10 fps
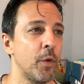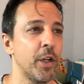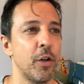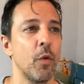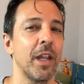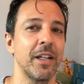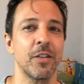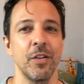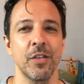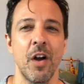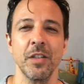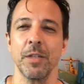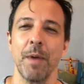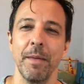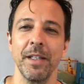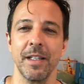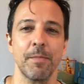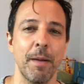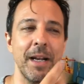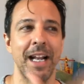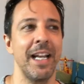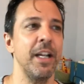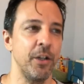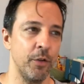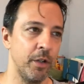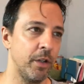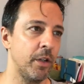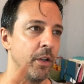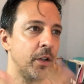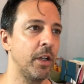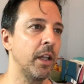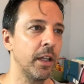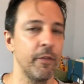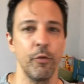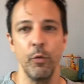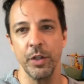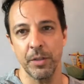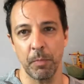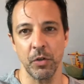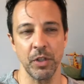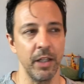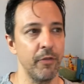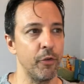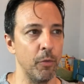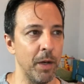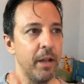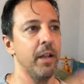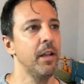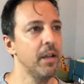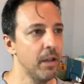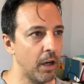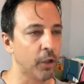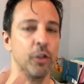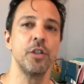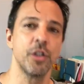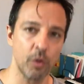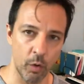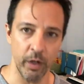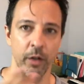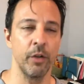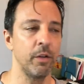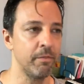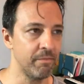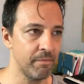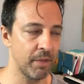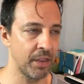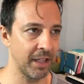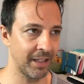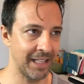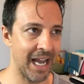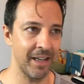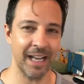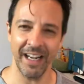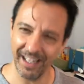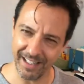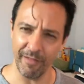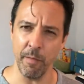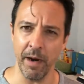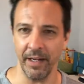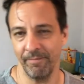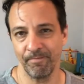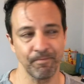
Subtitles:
you don't like certain songs, it's probably because it's probably not hitting you. You can live through this person lived through. But a good story, a good thing like that kind of hits everybody.